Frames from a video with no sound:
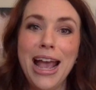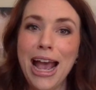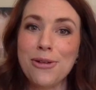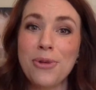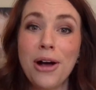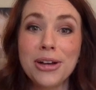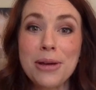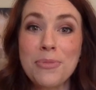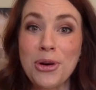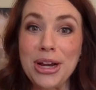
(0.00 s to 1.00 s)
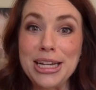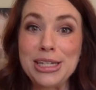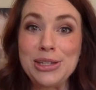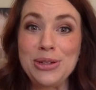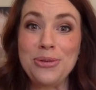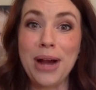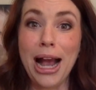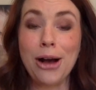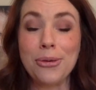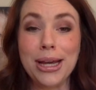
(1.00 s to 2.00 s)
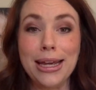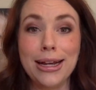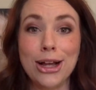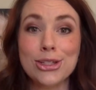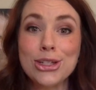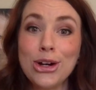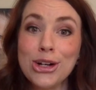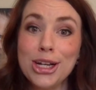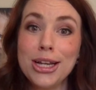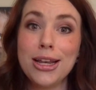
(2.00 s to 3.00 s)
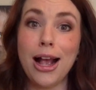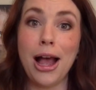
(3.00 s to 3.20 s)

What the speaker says: And I'll get more into how it got started.